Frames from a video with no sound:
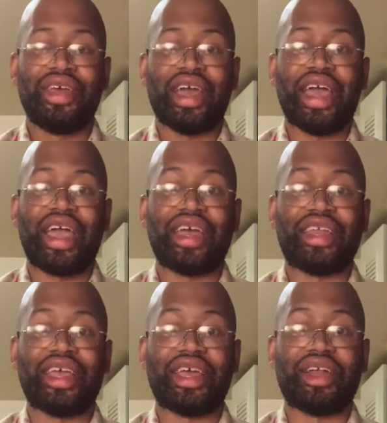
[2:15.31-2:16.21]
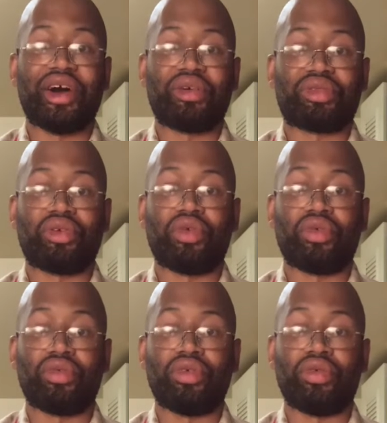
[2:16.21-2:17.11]
And it also
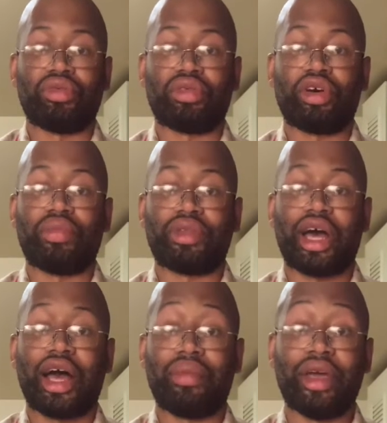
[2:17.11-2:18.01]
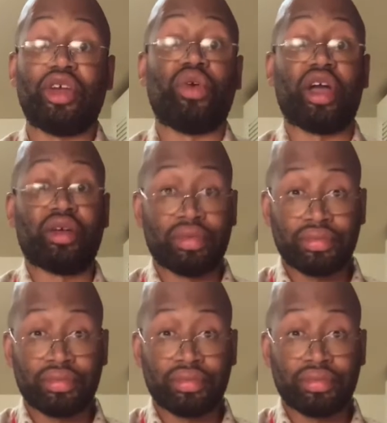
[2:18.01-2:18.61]
uses up time. Anyway,